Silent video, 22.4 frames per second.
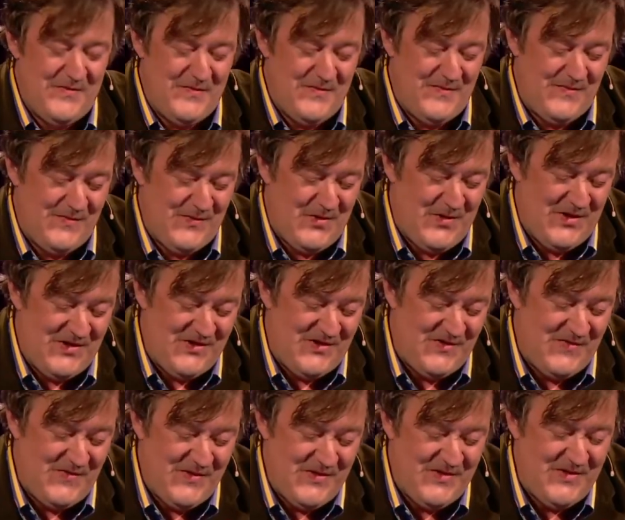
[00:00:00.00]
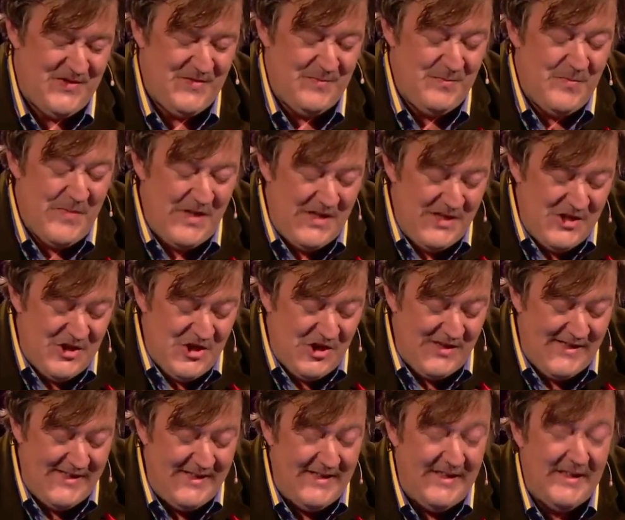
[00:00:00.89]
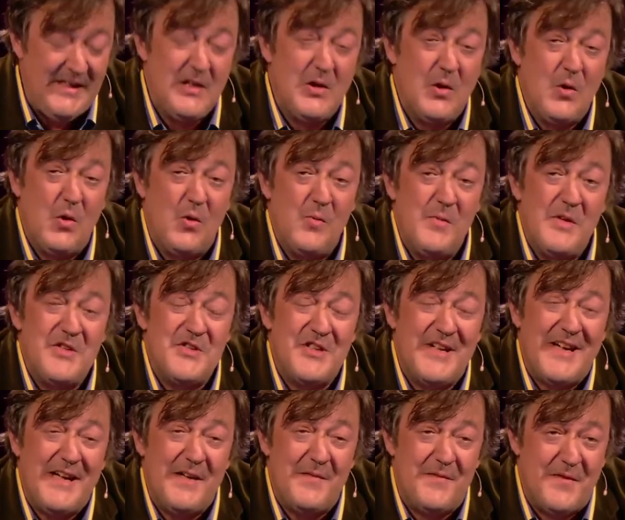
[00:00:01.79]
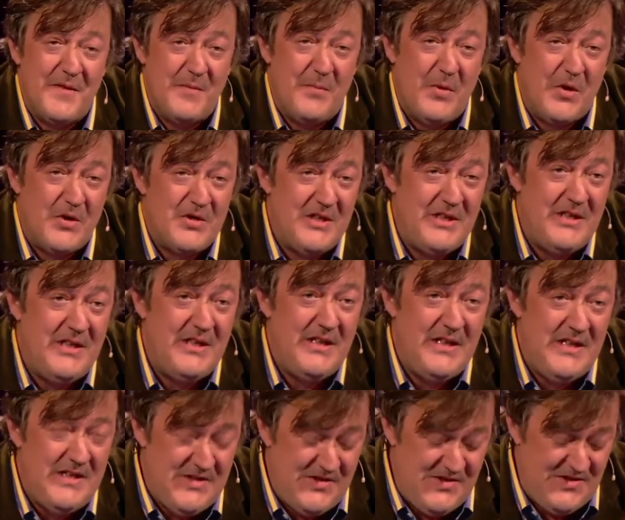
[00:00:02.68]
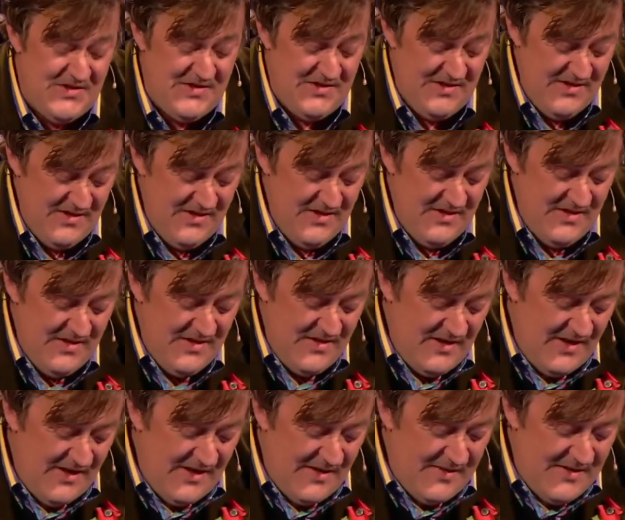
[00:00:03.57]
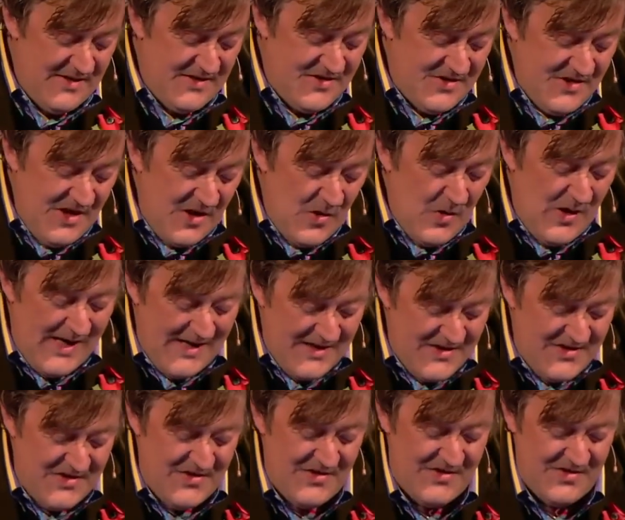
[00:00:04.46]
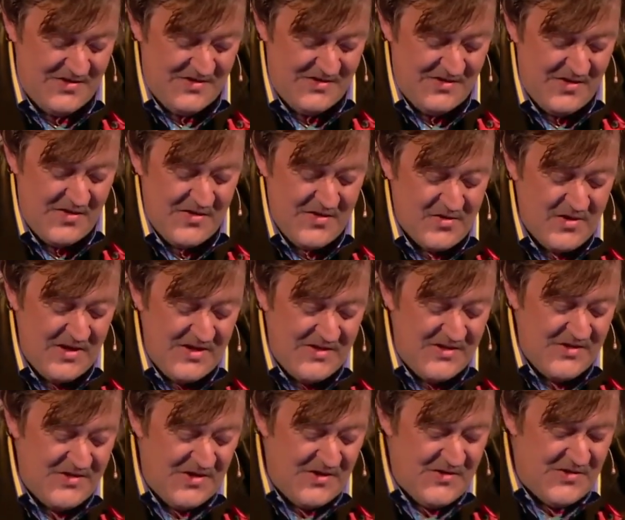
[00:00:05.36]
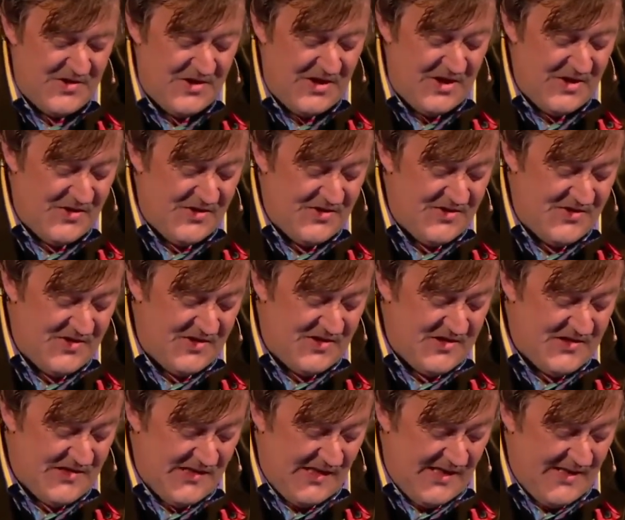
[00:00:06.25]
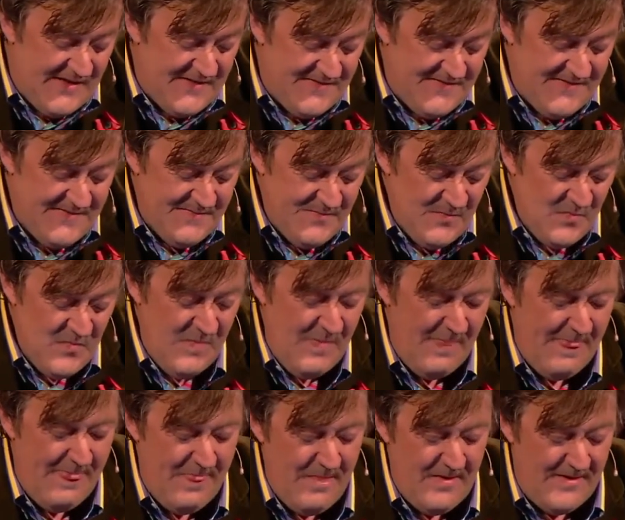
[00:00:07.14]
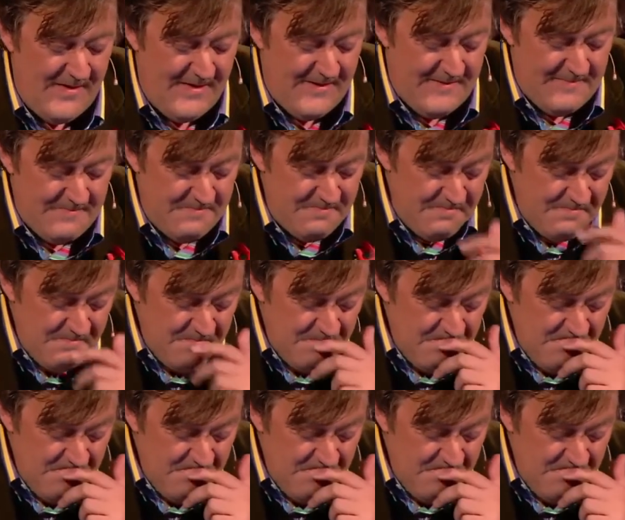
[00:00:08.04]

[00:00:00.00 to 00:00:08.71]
of Christopher's major league. Almost everybody is. It's no accident that the great associations in his life, of